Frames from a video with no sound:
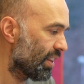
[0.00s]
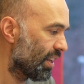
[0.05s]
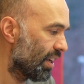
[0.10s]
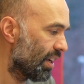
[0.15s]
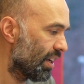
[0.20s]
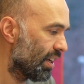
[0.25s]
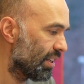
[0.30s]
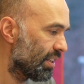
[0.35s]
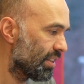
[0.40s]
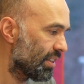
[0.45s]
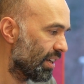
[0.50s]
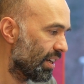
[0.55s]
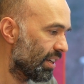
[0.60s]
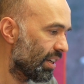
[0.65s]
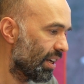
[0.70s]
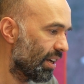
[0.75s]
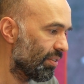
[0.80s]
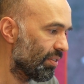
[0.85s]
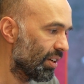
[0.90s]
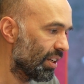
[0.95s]
and I
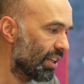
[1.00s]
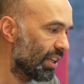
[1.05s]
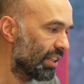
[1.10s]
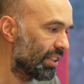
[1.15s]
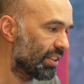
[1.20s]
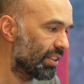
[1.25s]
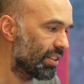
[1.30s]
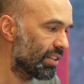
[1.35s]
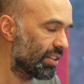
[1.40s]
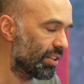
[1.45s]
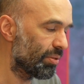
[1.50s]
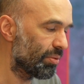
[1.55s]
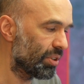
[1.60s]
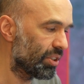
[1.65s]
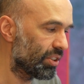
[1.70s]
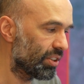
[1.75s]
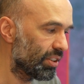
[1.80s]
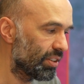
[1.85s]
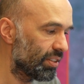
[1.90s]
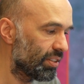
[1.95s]
have a latency
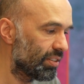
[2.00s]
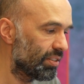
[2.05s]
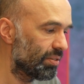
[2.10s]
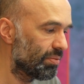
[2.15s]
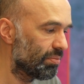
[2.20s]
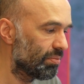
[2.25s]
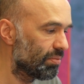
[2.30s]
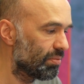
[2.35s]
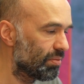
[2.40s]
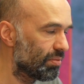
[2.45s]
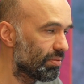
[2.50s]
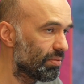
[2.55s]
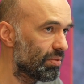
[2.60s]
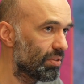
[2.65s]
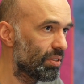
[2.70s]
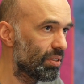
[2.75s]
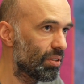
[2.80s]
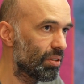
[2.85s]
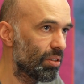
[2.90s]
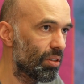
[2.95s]
which is
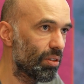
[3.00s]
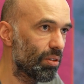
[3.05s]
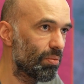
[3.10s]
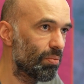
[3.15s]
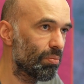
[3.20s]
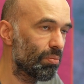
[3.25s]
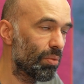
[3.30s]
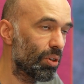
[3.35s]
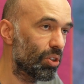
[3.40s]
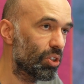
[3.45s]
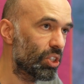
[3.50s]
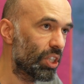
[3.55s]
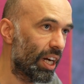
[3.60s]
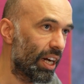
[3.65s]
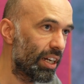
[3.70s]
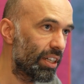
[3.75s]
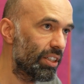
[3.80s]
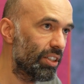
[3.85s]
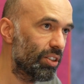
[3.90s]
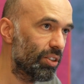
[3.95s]
much
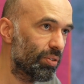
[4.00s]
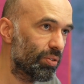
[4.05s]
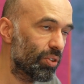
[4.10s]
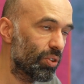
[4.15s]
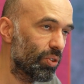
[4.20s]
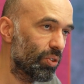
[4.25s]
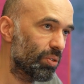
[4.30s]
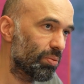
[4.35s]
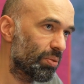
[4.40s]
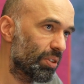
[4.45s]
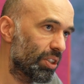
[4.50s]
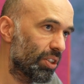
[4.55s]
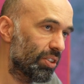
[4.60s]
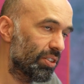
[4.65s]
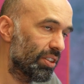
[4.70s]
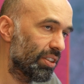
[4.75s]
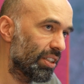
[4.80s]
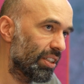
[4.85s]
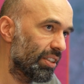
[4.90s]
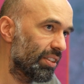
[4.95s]
higher, of course,
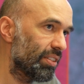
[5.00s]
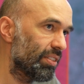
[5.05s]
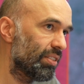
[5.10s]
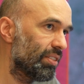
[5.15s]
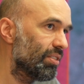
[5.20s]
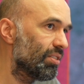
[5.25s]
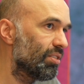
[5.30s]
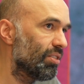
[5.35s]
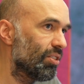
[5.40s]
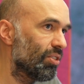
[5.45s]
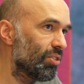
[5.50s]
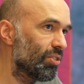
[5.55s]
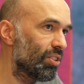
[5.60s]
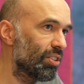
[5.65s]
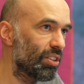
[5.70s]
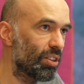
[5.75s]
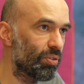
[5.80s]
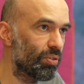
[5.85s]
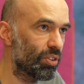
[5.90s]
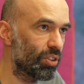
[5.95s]
because it is on
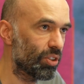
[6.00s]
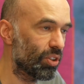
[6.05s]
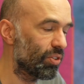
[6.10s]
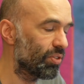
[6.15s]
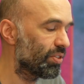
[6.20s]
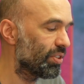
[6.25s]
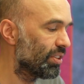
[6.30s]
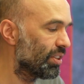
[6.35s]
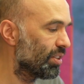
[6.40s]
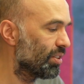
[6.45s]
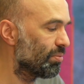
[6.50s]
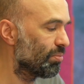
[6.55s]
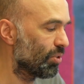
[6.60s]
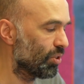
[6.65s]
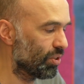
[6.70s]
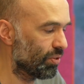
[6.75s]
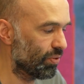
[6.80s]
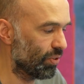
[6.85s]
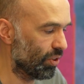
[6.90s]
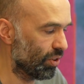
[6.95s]
a different continent,
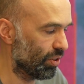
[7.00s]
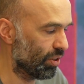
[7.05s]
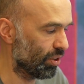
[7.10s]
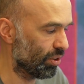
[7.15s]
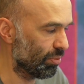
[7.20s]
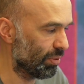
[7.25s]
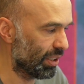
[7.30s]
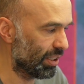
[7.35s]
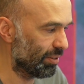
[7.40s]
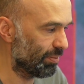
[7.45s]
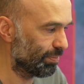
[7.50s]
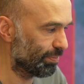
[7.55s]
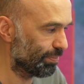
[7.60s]
much further away.